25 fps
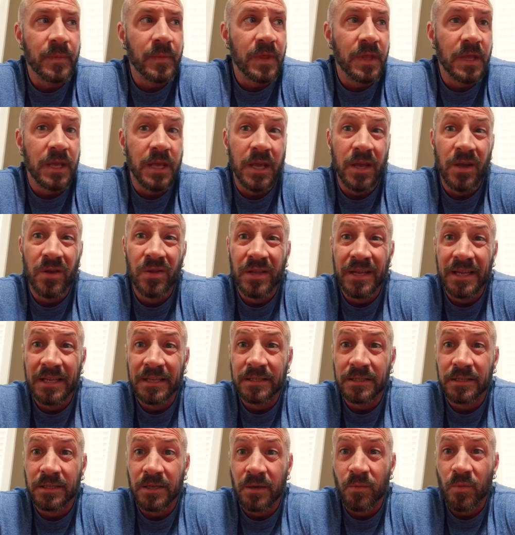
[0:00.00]
killing
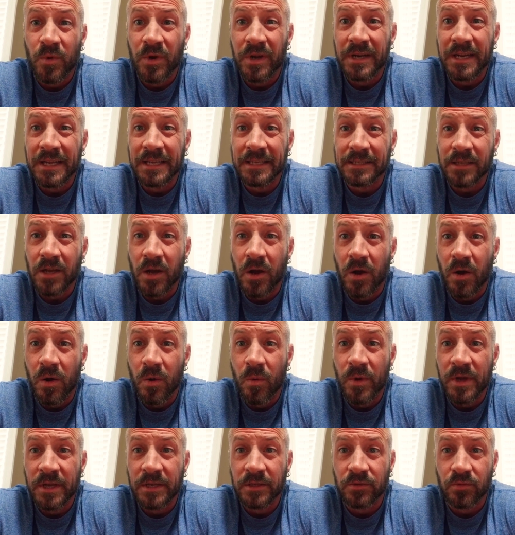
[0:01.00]
someone is
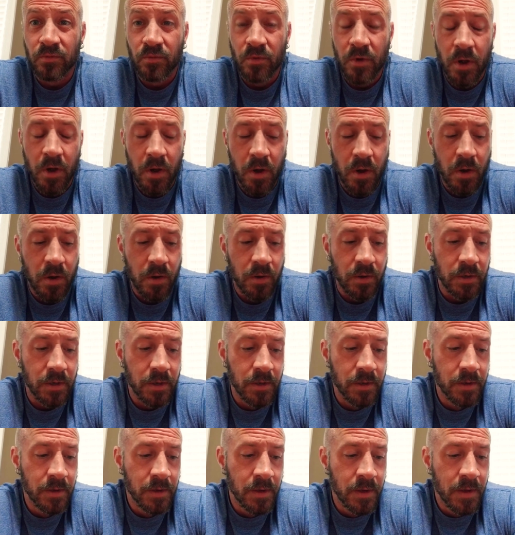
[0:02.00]
always wrong,
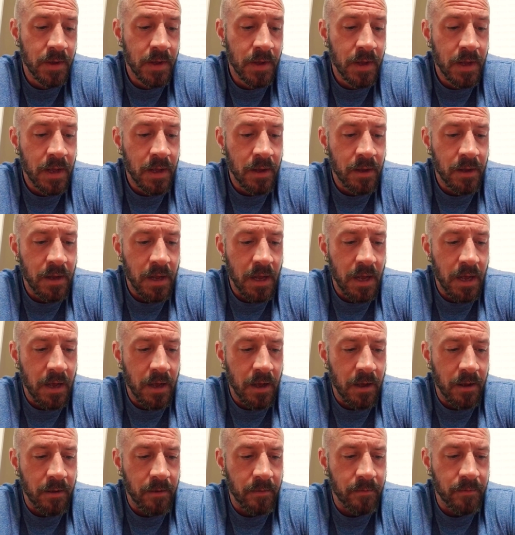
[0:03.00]

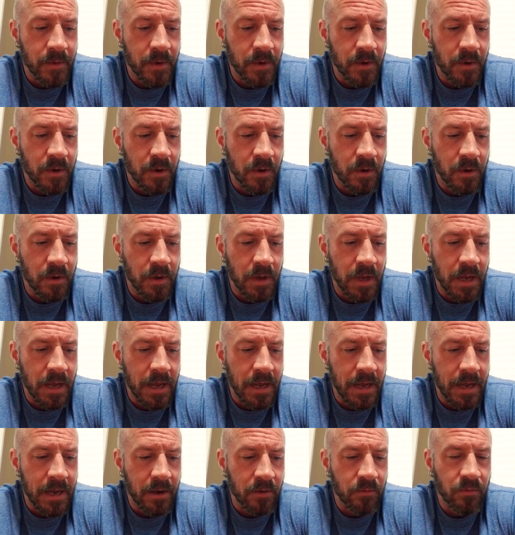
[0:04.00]

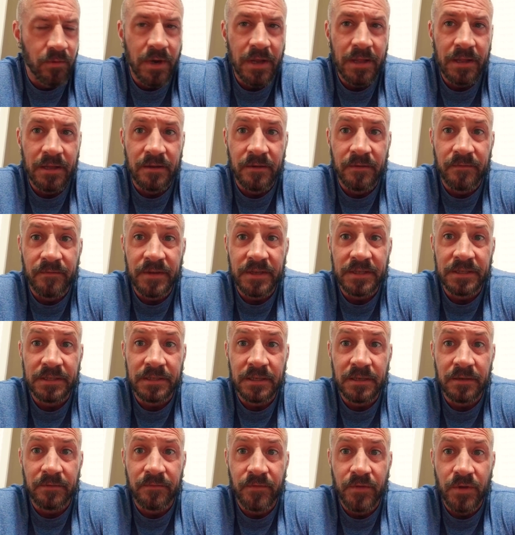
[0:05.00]
a
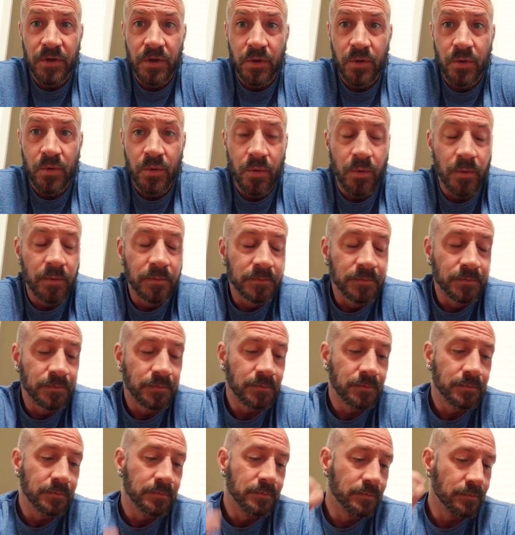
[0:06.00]
relativistic view
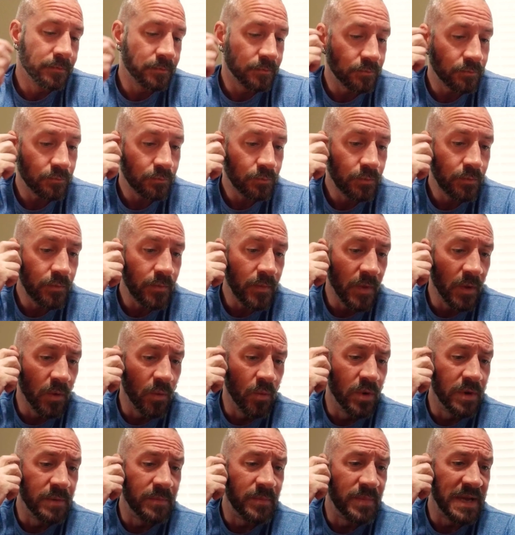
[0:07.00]

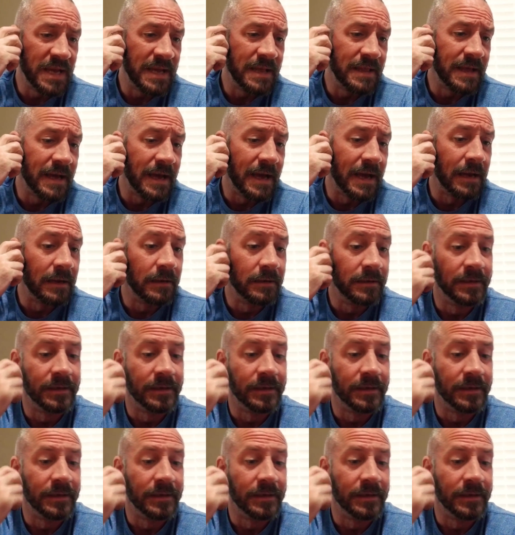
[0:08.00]
would be that,